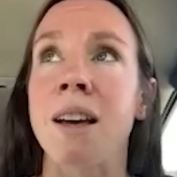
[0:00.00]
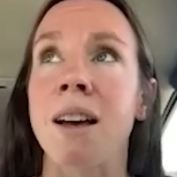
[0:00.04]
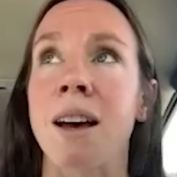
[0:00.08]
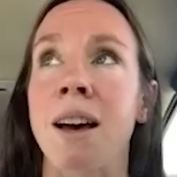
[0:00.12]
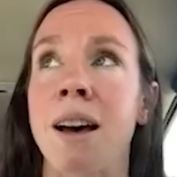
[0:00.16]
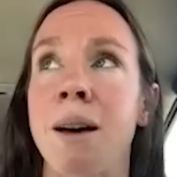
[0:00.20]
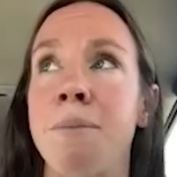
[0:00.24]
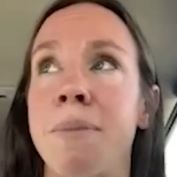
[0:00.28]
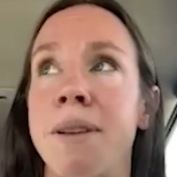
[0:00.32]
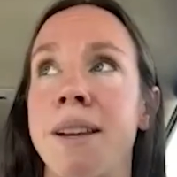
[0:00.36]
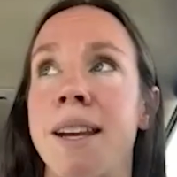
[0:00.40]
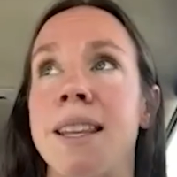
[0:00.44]

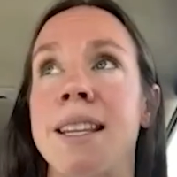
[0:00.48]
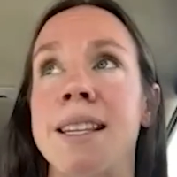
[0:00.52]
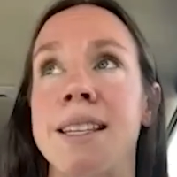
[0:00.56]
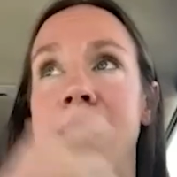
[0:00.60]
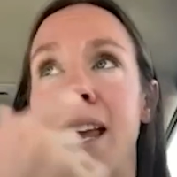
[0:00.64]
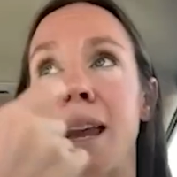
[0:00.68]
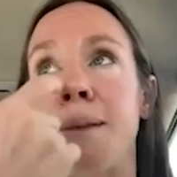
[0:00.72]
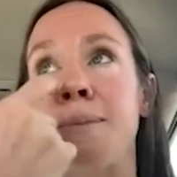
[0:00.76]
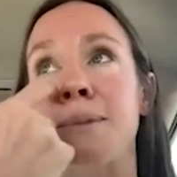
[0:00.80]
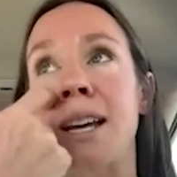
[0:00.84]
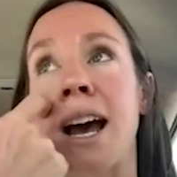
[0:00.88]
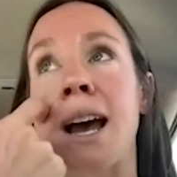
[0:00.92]
but at the
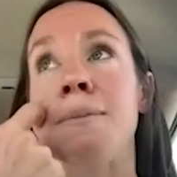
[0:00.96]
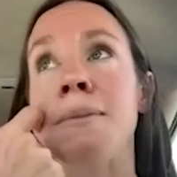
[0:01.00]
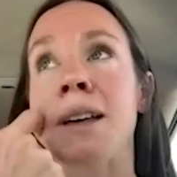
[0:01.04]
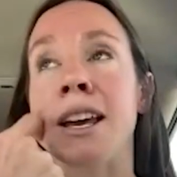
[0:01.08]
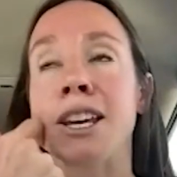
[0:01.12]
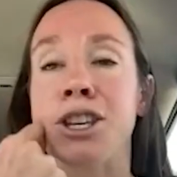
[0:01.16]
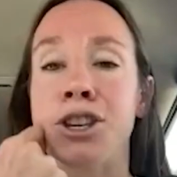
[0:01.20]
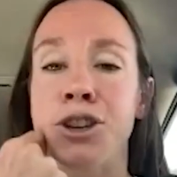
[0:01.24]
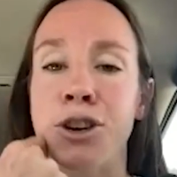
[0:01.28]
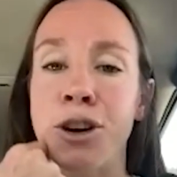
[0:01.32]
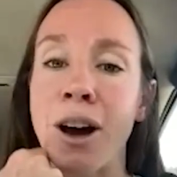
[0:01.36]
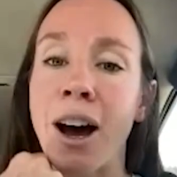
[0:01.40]
same time,
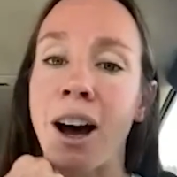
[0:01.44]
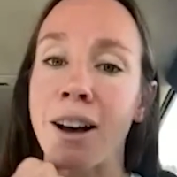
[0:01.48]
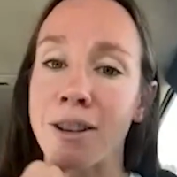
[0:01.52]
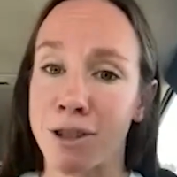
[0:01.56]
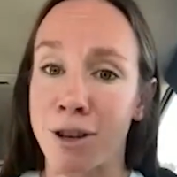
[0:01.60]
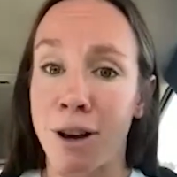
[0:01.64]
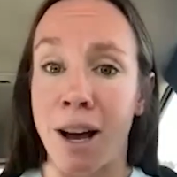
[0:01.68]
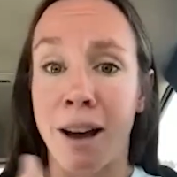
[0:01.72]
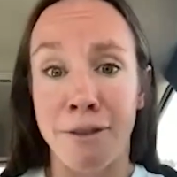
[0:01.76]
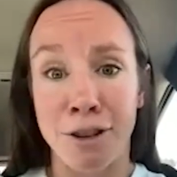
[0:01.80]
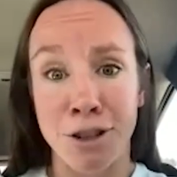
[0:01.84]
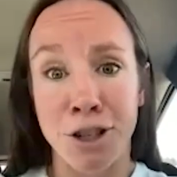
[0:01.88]
like you
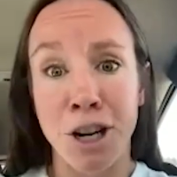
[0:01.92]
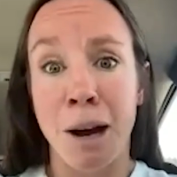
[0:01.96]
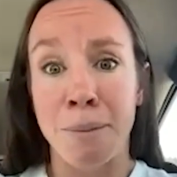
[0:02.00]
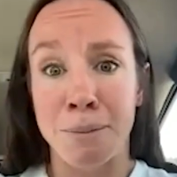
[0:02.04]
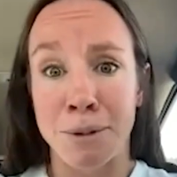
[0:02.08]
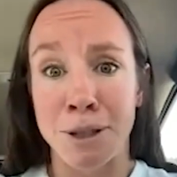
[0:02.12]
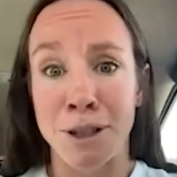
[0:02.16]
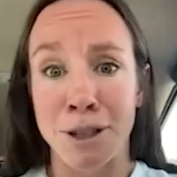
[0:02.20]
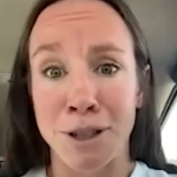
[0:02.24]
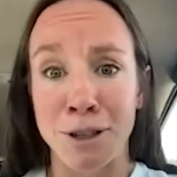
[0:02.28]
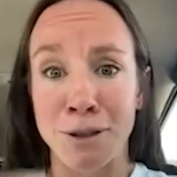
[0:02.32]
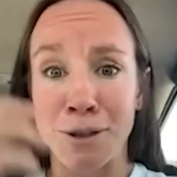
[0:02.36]
also have a
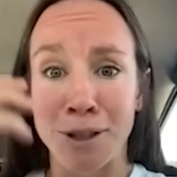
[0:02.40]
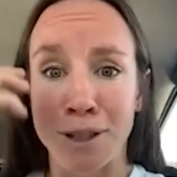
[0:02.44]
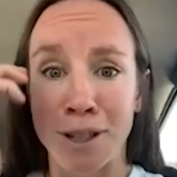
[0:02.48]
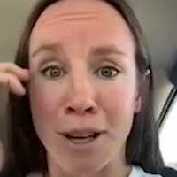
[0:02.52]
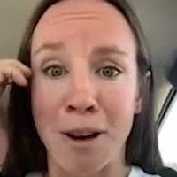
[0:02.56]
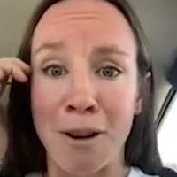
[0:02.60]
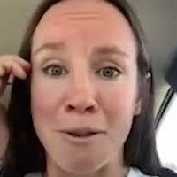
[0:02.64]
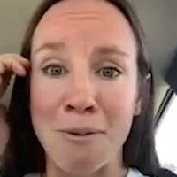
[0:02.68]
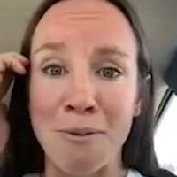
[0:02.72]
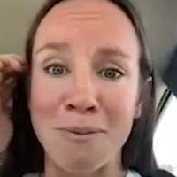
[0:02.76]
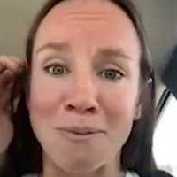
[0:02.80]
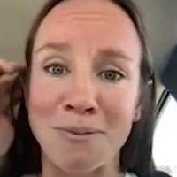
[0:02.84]
job to do.
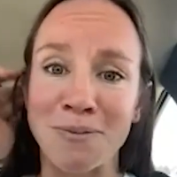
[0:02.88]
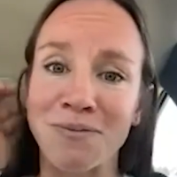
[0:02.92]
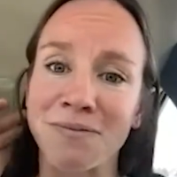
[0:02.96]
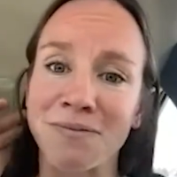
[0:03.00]
So,